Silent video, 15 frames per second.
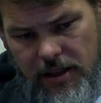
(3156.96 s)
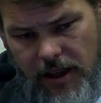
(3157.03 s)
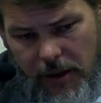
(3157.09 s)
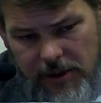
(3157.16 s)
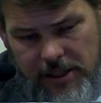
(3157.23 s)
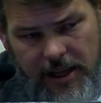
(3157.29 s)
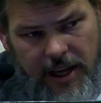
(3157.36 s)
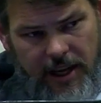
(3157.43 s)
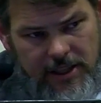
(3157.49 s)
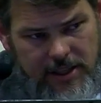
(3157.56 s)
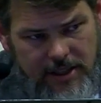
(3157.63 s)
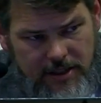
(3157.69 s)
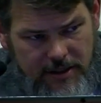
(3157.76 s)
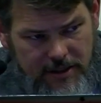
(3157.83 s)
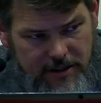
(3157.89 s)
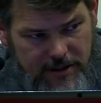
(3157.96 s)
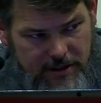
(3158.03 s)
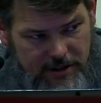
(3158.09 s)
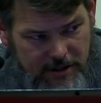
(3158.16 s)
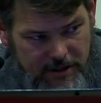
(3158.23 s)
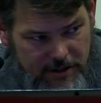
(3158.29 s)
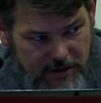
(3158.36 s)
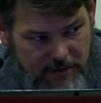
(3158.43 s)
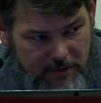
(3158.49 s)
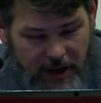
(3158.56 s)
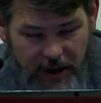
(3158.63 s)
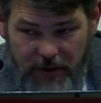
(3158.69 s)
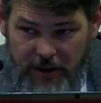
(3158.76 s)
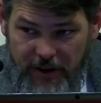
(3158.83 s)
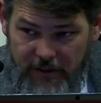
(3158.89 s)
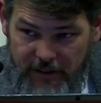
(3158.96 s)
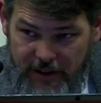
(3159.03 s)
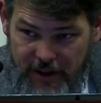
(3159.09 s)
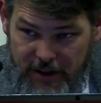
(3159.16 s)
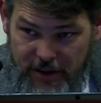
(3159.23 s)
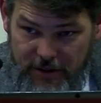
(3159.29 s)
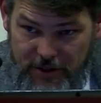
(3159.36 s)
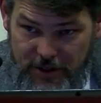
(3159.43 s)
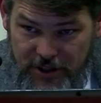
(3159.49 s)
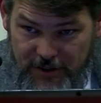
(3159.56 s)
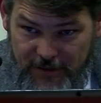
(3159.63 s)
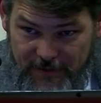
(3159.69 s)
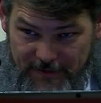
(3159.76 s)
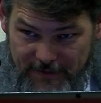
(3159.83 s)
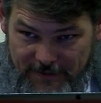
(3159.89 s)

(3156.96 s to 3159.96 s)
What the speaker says: I was asked, by way of conclusion,